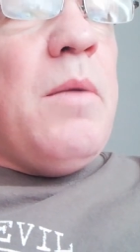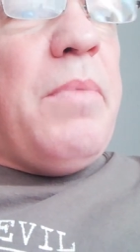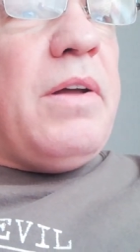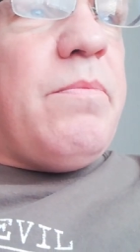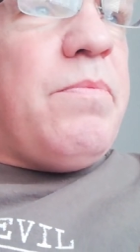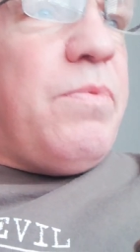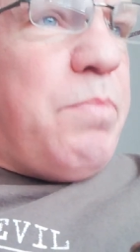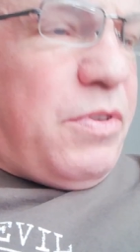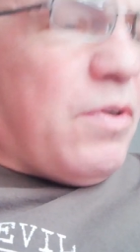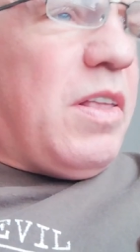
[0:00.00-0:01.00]
But
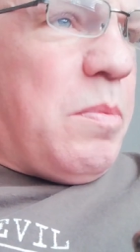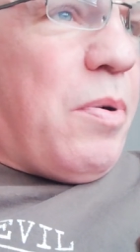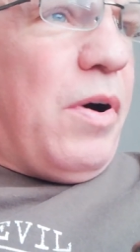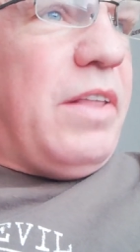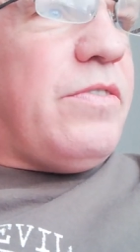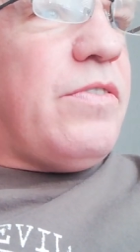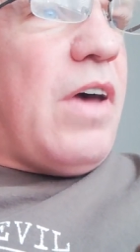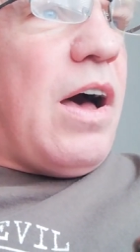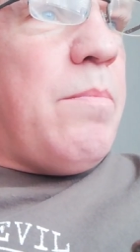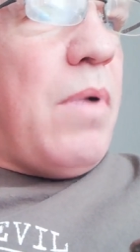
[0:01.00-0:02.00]
beside the point,
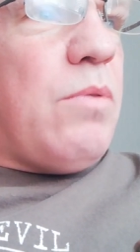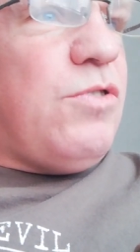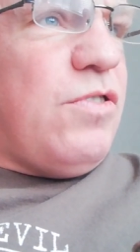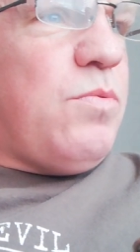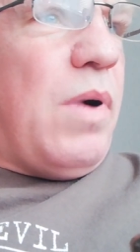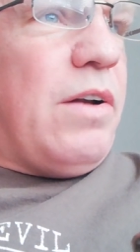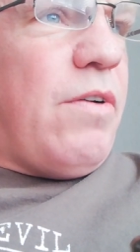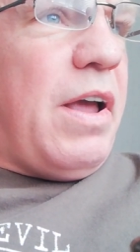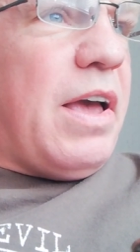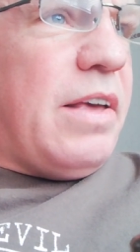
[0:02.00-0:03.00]
um, I was just
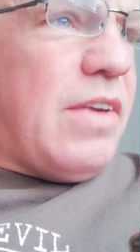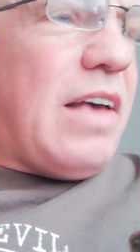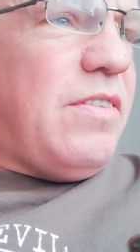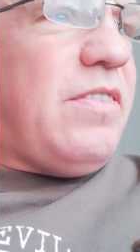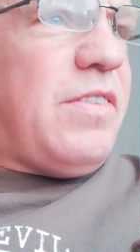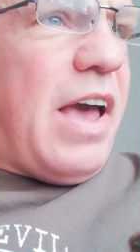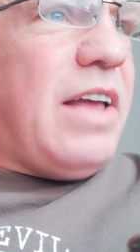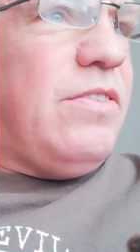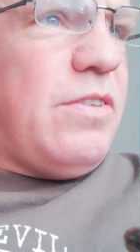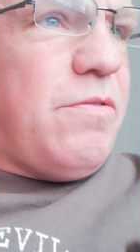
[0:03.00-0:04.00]
wondering, as, as it's
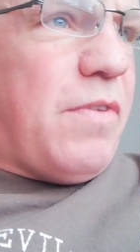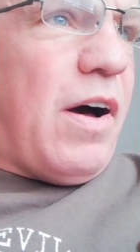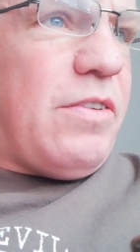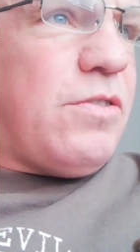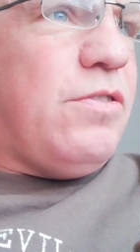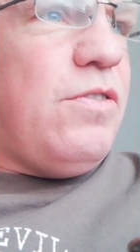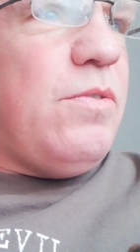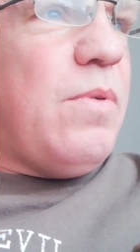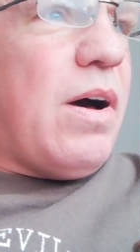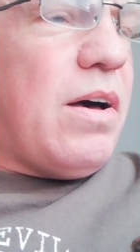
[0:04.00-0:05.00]
Ken's advice, could
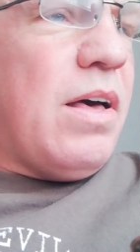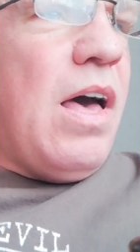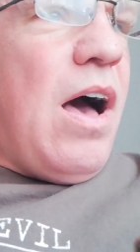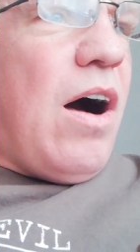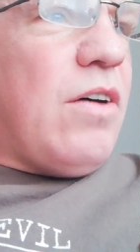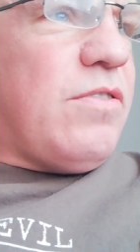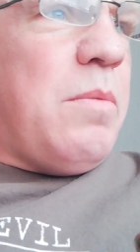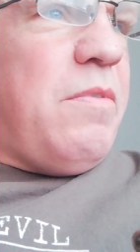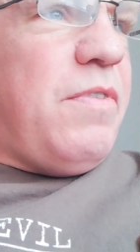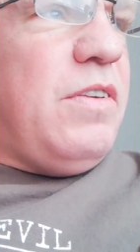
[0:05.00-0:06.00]
you uh, ask
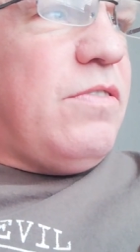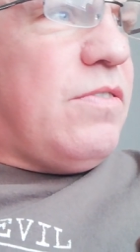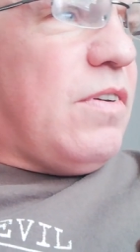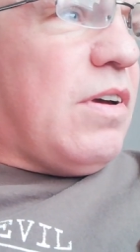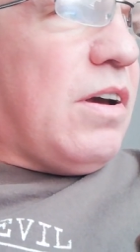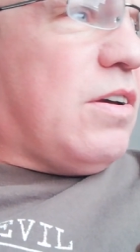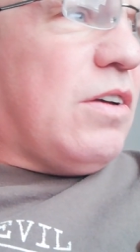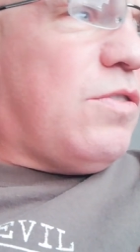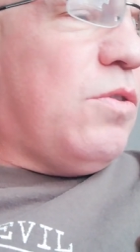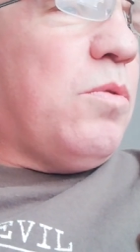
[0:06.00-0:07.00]
him if he's uh,
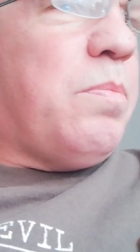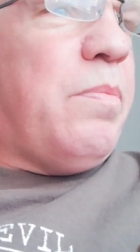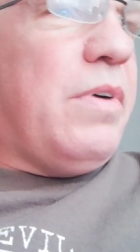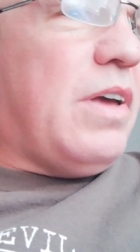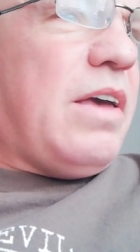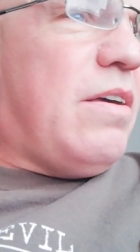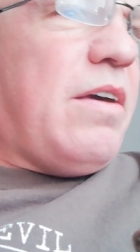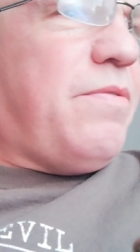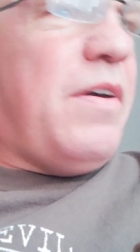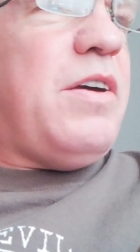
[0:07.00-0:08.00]
at all,
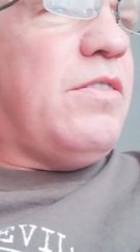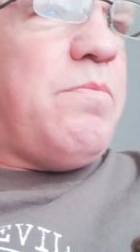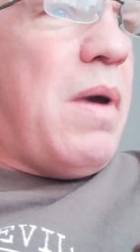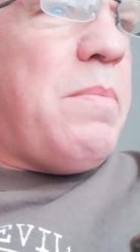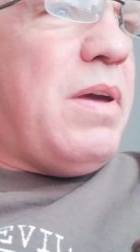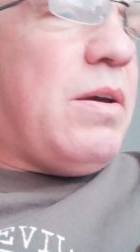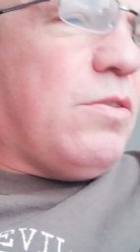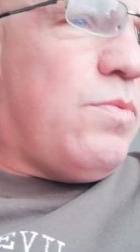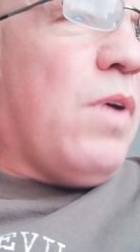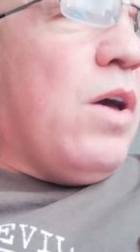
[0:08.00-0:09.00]
if he could maybe, because